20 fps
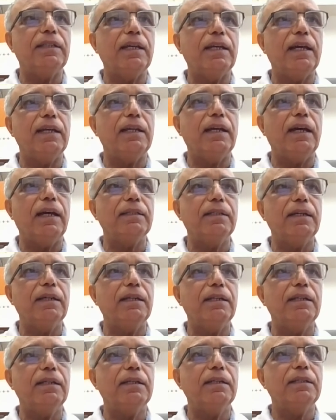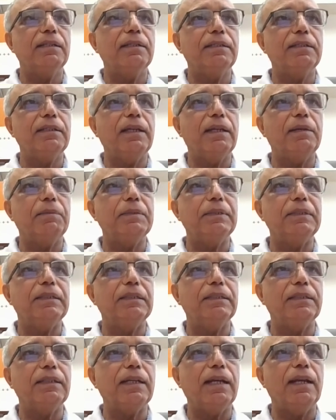than other T N B
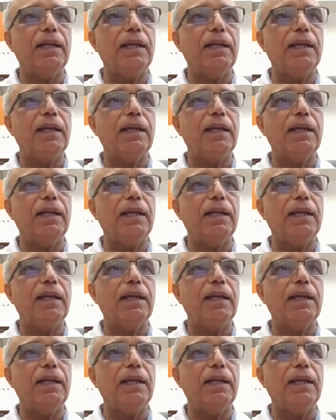C cell